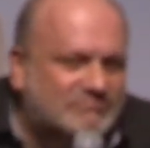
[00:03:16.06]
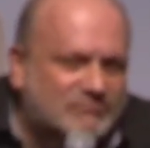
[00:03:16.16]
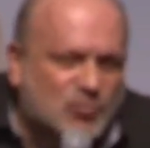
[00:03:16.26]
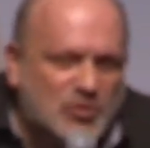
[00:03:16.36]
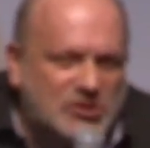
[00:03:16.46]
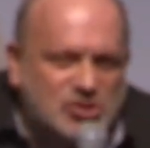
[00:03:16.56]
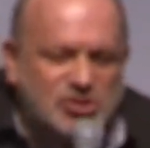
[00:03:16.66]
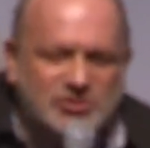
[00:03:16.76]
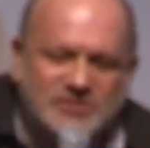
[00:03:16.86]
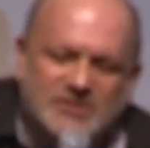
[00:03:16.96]

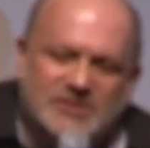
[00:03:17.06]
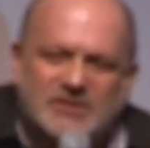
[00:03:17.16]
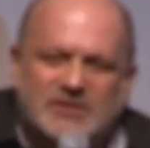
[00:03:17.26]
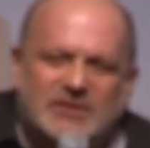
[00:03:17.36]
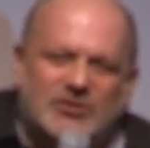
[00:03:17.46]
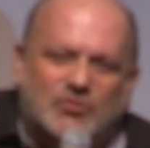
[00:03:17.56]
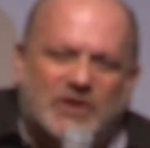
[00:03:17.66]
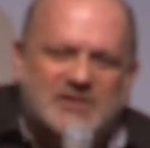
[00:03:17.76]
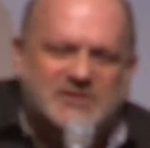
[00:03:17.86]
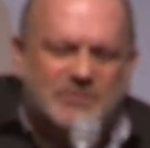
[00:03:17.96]
wish to
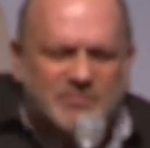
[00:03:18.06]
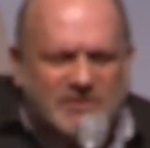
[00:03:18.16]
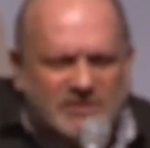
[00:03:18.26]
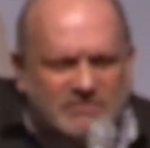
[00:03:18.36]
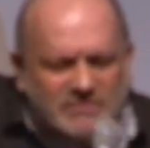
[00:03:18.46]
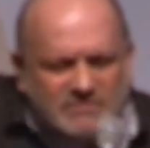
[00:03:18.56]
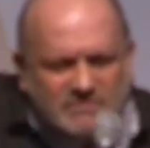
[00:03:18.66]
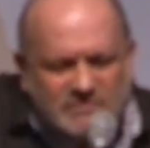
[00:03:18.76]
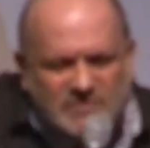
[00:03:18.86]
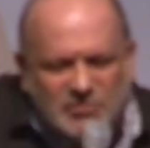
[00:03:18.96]
write something,
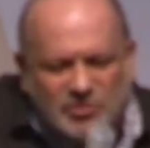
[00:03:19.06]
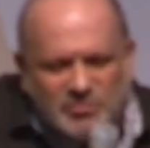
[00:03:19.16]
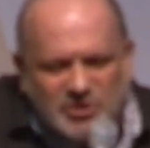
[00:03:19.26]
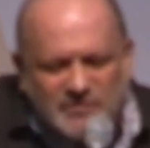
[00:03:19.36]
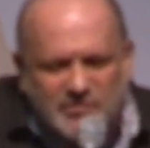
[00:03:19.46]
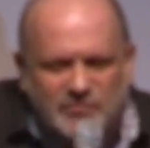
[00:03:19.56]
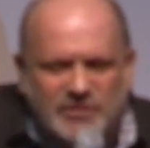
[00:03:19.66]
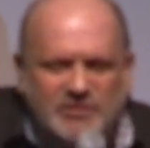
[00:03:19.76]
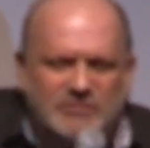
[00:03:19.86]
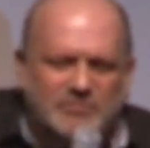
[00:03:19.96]
a bit of a
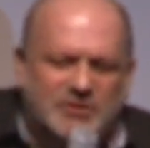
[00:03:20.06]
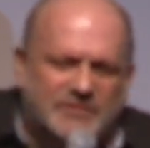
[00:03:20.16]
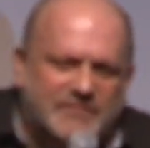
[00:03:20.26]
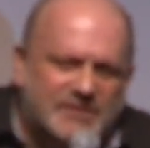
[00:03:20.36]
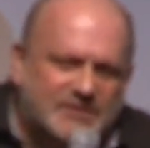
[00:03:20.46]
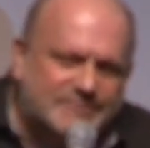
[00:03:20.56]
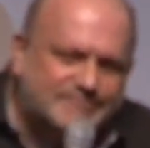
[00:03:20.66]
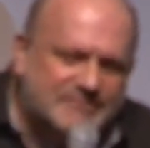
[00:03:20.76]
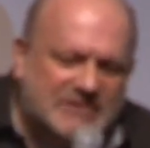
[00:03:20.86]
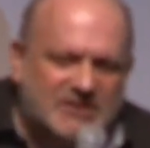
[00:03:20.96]
thriller, a bit of a
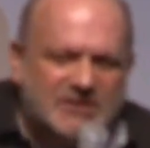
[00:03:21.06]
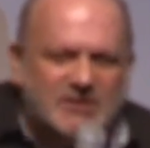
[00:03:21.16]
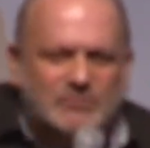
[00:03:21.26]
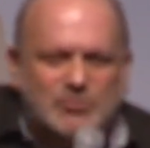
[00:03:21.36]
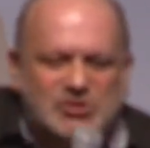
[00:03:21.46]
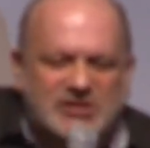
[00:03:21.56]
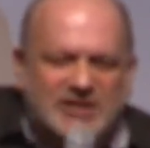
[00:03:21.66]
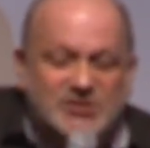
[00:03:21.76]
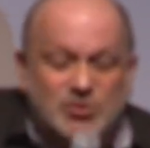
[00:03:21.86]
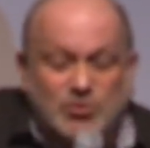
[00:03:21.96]

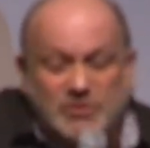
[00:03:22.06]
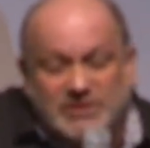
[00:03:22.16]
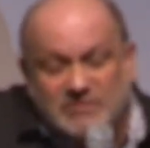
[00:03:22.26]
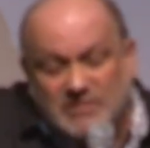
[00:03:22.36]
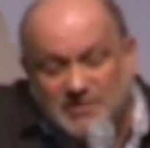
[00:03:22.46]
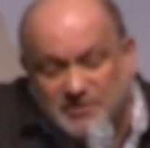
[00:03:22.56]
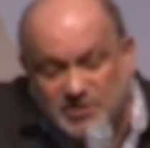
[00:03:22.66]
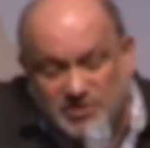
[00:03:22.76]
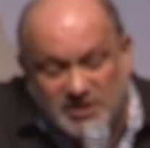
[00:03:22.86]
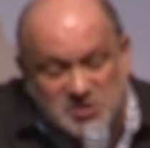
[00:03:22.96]
Mossad story. I think
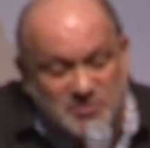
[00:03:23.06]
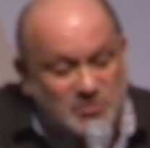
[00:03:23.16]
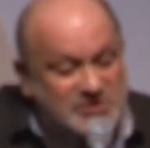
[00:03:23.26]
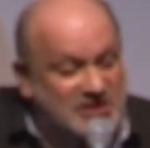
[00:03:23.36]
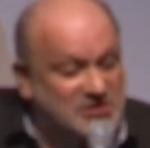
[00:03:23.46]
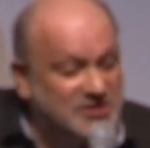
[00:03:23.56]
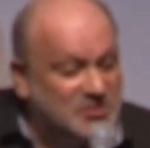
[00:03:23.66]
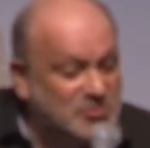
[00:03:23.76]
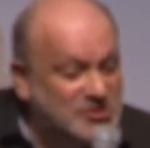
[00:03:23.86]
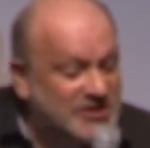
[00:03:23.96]
her husband was actually in
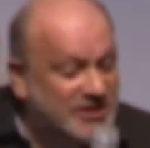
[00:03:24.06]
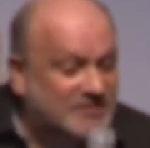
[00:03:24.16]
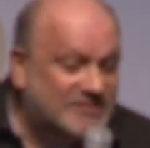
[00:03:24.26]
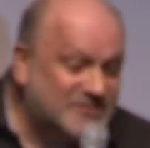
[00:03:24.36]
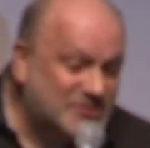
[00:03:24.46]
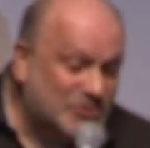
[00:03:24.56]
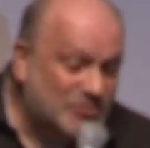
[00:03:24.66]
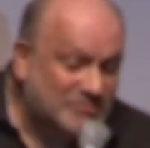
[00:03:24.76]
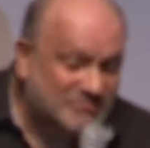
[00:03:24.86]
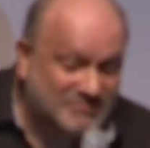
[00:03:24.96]
the Mossad,
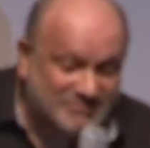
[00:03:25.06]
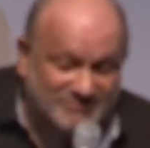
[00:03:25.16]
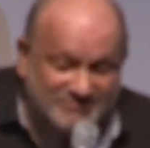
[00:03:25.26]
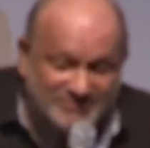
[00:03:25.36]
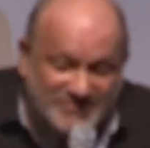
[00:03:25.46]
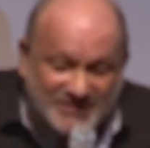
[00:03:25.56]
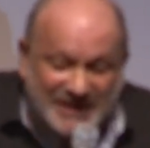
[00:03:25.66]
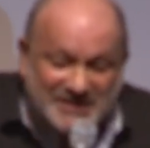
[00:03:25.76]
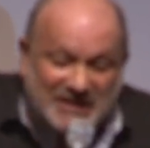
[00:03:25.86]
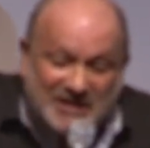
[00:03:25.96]
so
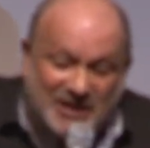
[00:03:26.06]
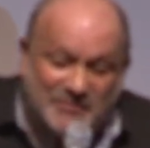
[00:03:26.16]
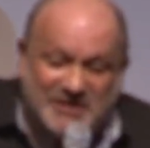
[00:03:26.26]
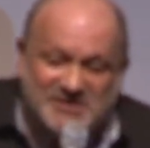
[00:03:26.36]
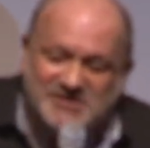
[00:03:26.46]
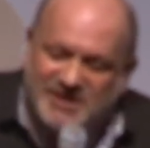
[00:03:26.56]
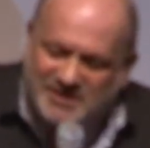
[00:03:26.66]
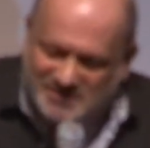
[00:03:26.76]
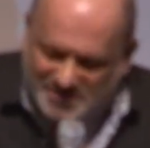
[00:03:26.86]
I kind of guessed that.